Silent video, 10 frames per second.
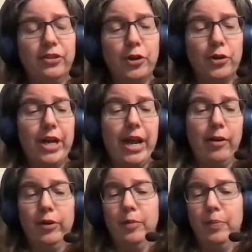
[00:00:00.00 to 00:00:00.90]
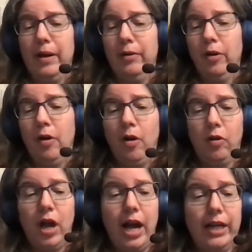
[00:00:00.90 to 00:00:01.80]
nerd out about all
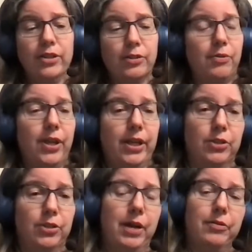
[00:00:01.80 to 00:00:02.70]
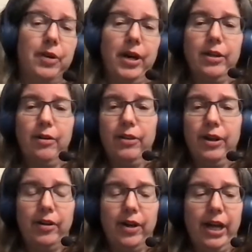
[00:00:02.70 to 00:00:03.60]
kinds of things whenever I go
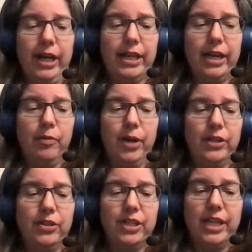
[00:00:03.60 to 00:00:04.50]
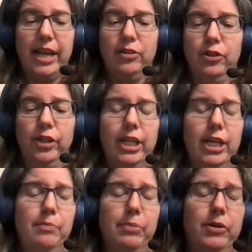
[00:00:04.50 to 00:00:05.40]
there. And I can't wait to see Angelina
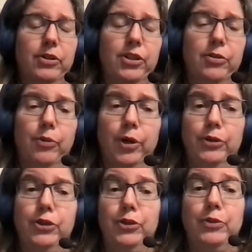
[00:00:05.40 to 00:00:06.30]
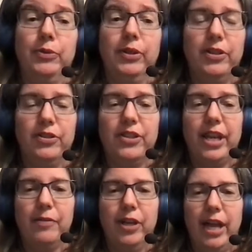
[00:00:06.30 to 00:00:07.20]
in person real soon because they
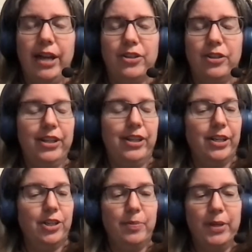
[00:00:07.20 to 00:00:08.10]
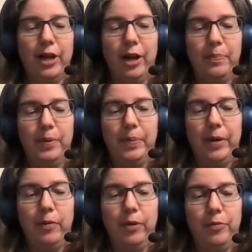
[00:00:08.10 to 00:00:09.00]
have an excellent exhibit up
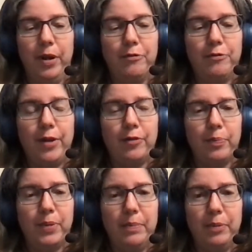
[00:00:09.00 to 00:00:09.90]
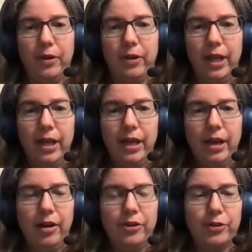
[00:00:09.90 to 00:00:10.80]
about one of my favorite people,
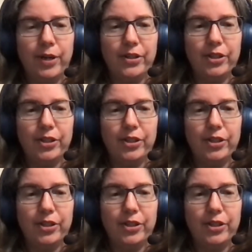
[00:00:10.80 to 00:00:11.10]
Hunter S.